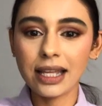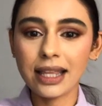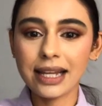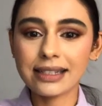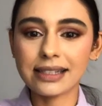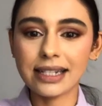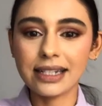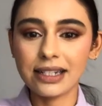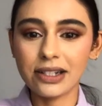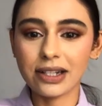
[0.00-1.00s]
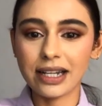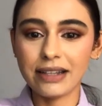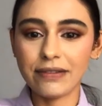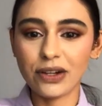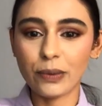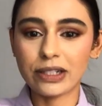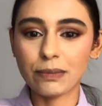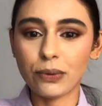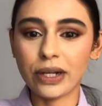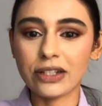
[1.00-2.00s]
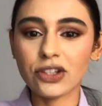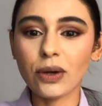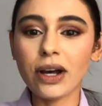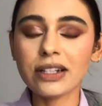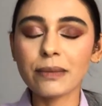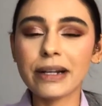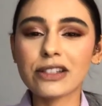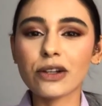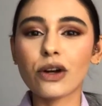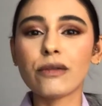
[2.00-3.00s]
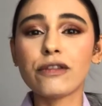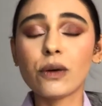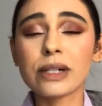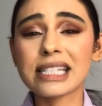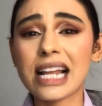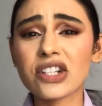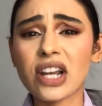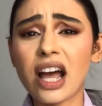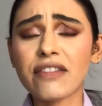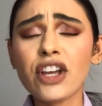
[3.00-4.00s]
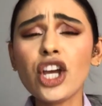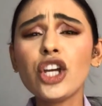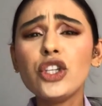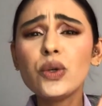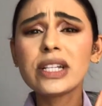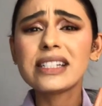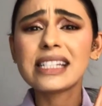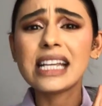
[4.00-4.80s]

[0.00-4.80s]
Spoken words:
That's it. Look, I even know where to point. DohaDebates.com/live. You can see